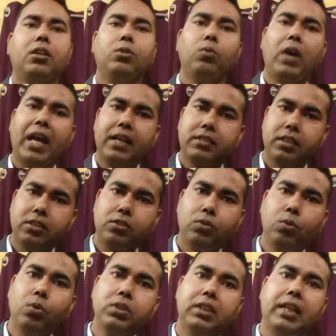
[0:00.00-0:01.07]
to access
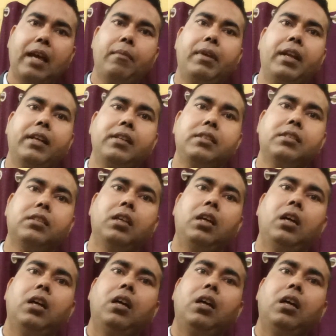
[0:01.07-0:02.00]
those libraries,